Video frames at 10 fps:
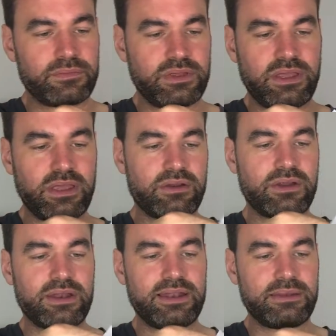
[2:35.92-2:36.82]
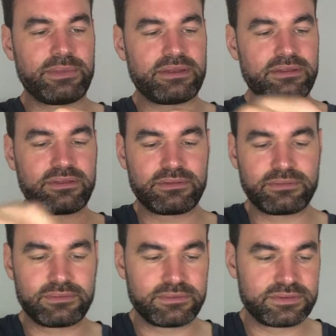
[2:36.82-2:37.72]
Here a little bit
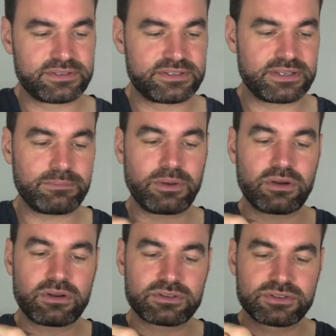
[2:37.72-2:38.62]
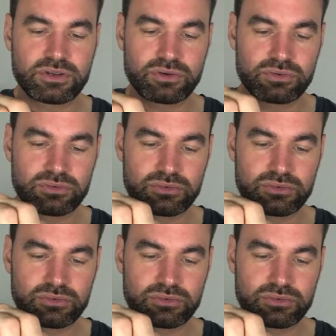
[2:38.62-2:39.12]
simpler also